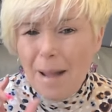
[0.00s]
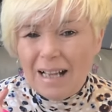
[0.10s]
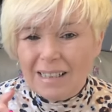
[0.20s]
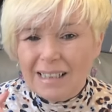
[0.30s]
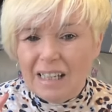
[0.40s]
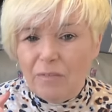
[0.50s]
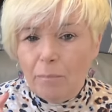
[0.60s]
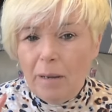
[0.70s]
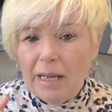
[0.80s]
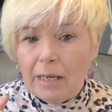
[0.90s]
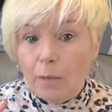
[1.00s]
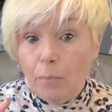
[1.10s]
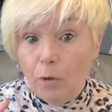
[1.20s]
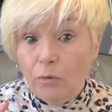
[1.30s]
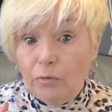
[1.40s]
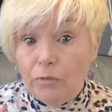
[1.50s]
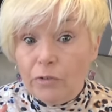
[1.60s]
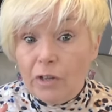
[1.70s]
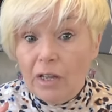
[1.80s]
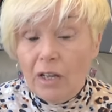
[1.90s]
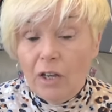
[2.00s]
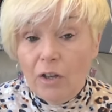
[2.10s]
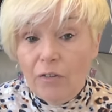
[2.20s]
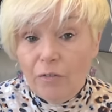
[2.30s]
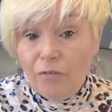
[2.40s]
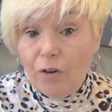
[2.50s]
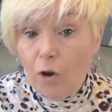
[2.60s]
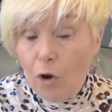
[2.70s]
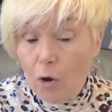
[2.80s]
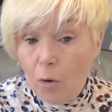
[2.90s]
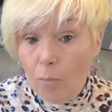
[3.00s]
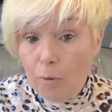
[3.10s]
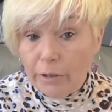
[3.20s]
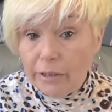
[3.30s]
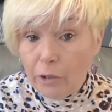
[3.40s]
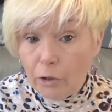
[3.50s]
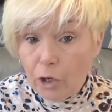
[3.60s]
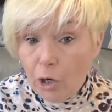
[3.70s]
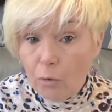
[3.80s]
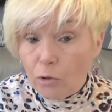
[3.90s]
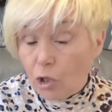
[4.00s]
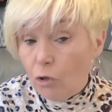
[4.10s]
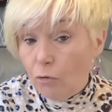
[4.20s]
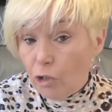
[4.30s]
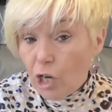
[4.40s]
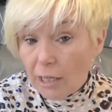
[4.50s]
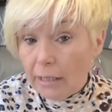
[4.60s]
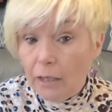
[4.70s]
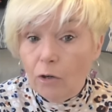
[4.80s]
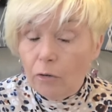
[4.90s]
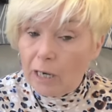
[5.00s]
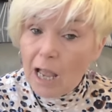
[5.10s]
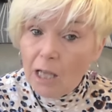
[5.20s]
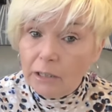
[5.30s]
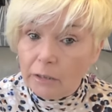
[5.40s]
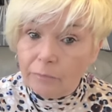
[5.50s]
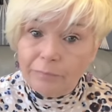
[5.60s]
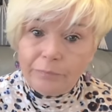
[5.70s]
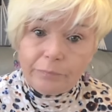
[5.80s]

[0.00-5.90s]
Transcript: massive pink buttons for putting on a coat or a jacket or a cardigan.